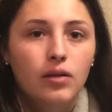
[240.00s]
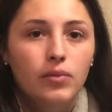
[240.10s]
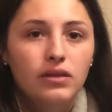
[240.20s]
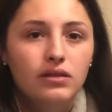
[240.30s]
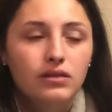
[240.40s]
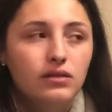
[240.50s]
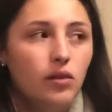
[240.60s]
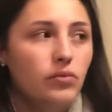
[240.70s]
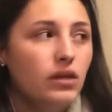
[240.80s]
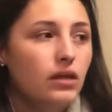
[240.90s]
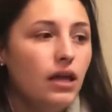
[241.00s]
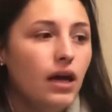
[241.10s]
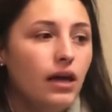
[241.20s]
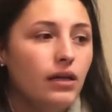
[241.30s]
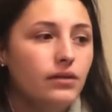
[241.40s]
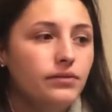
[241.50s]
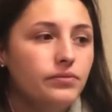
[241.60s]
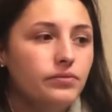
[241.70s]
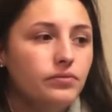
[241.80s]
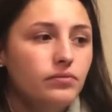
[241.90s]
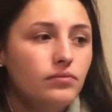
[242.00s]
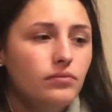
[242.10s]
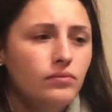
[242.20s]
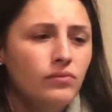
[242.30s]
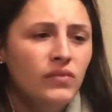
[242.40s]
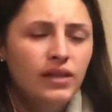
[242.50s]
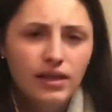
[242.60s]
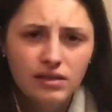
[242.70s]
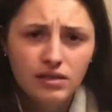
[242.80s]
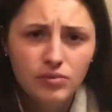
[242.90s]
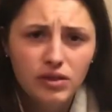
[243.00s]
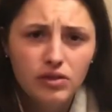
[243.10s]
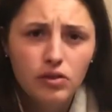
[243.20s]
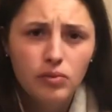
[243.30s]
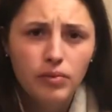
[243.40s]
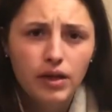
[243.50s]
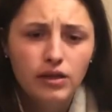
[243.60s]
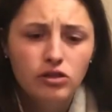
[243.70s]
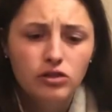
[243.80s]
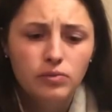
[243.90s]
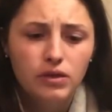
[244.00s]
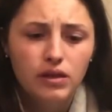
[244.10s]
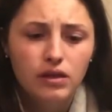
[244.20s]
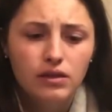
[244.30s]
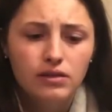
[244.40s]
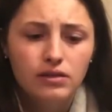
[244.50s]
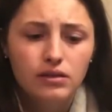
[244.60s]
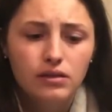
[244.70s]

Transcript: But it's still something that gets to me a little bit, just because